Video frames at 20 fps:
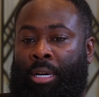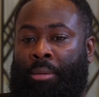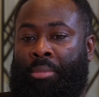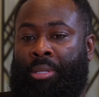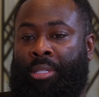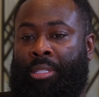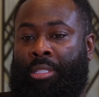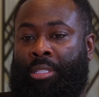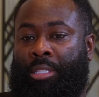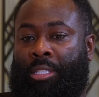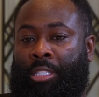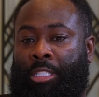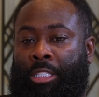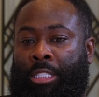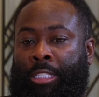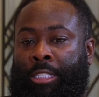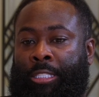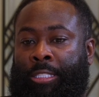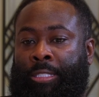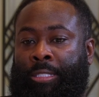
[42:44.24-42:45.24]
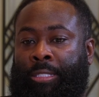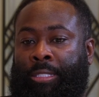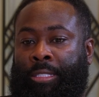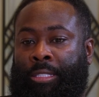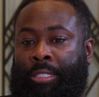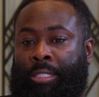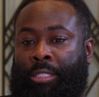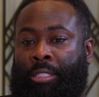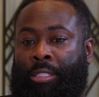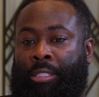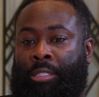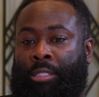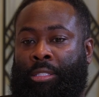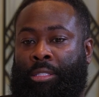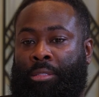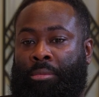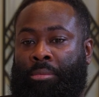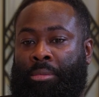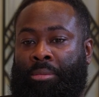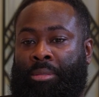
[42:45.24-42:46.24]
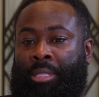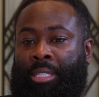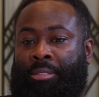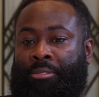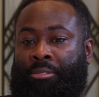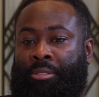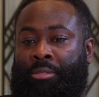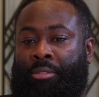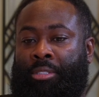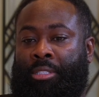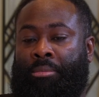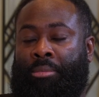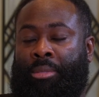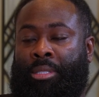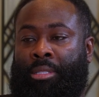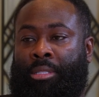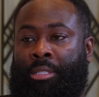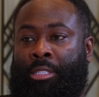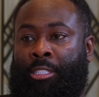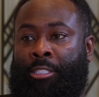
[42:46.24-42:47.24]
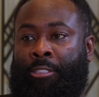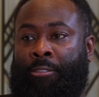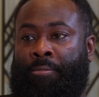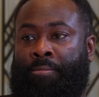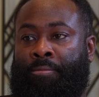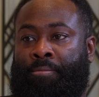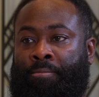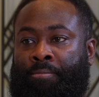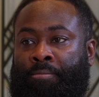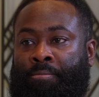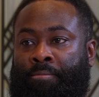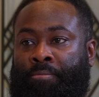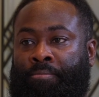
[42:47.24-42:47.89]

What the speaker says: I've been in LA since maybe like 15 months now.